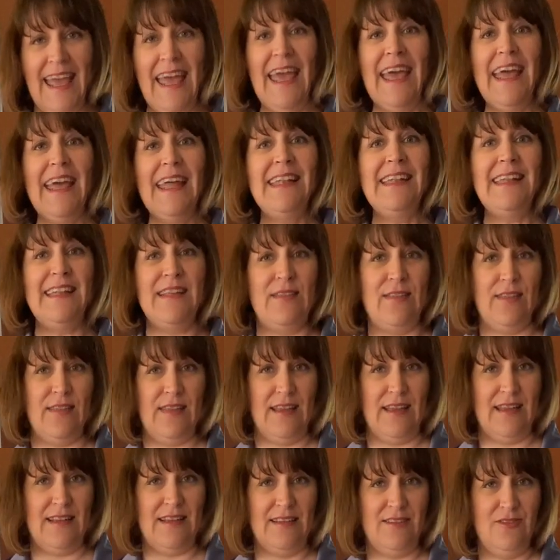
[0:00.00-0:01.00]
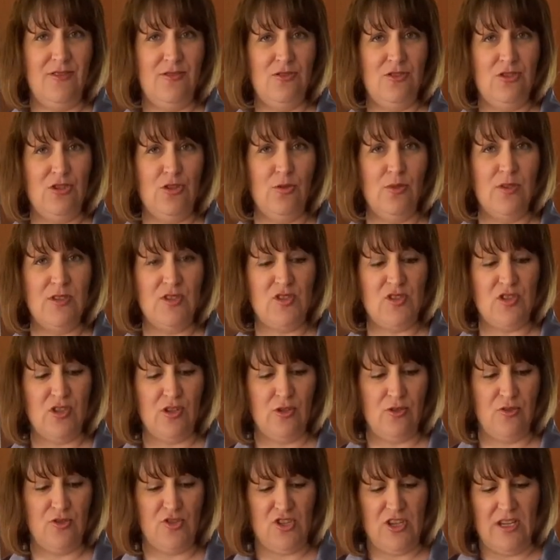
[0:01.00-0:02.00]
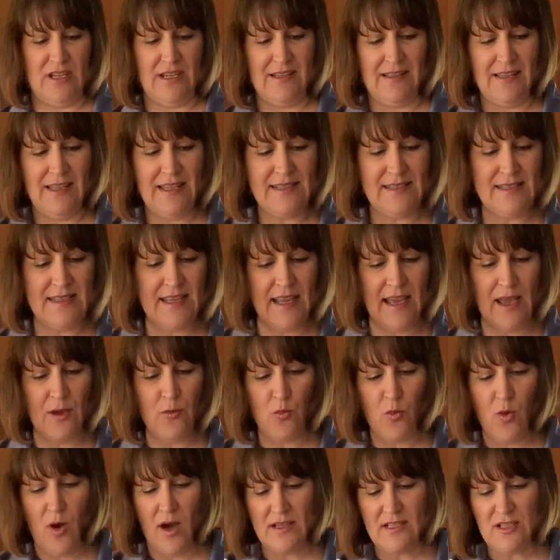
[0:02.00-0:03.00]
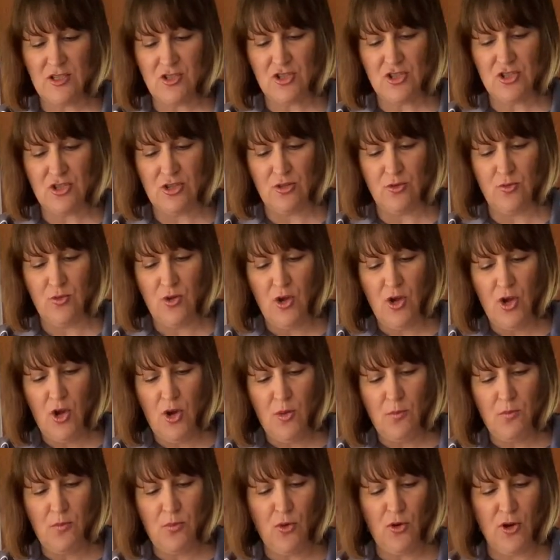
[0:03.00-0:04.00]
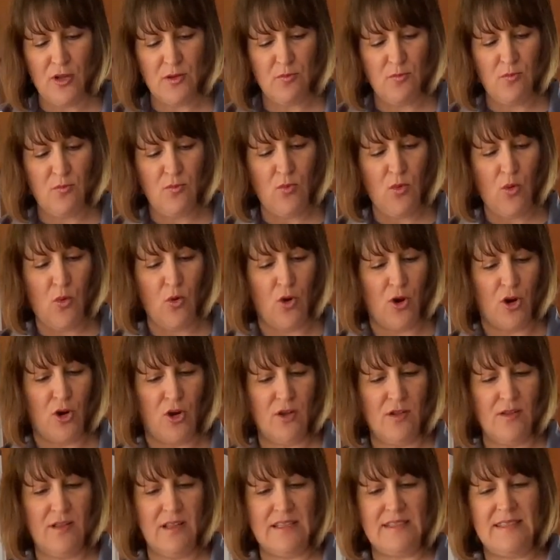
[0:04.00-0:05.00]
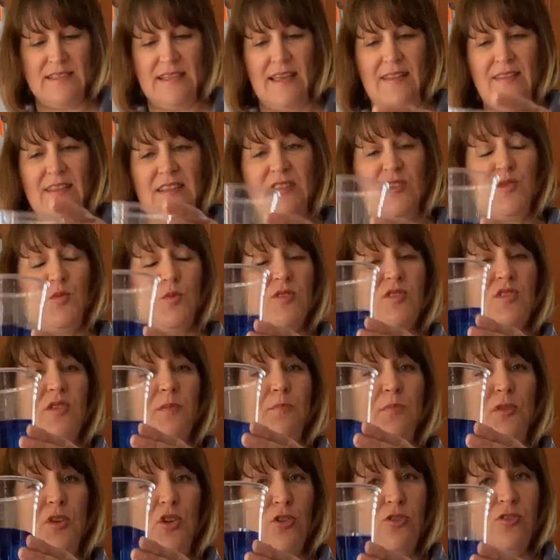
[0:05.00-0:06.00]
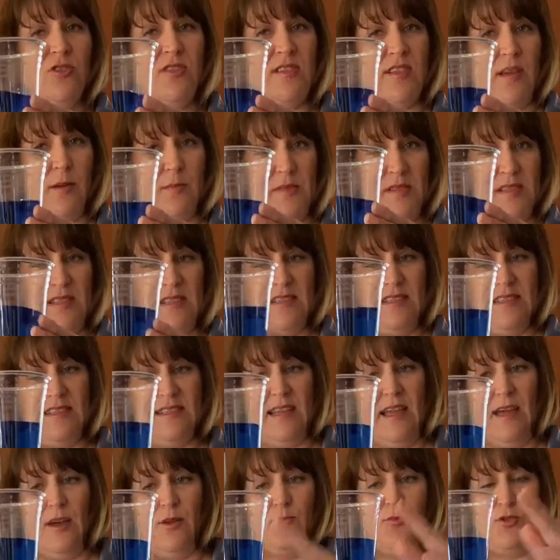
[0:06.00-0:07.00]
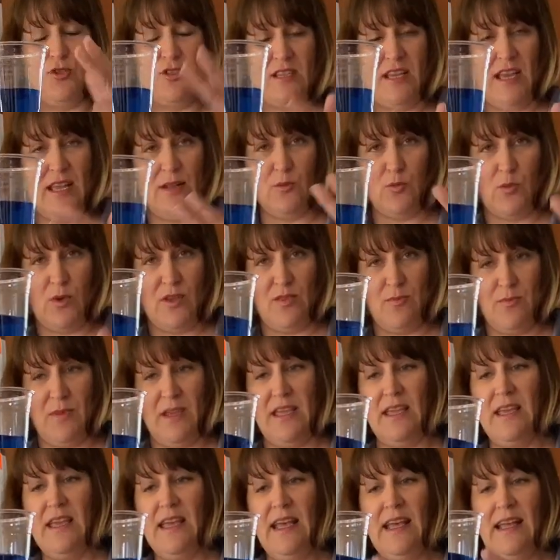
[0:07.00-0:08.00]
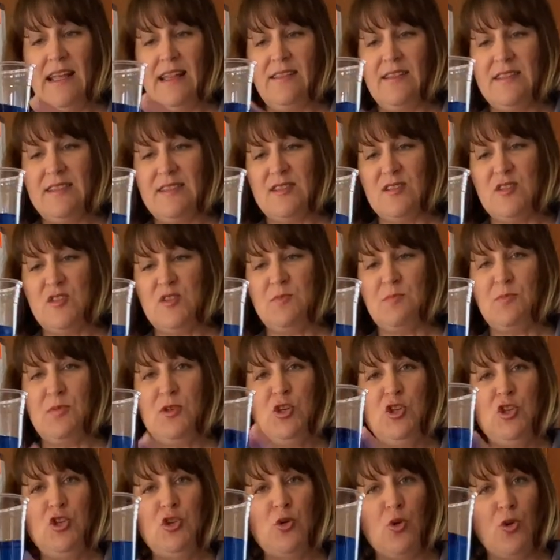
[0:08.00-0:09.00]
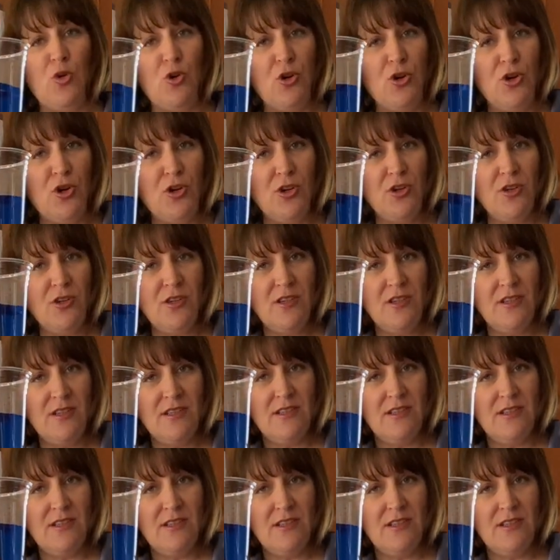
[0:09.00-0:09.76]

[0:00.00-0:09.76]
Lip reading: anything to a solution, let's say I wanted to put more, let's say this was a pure substance now, pretend with me, this is pure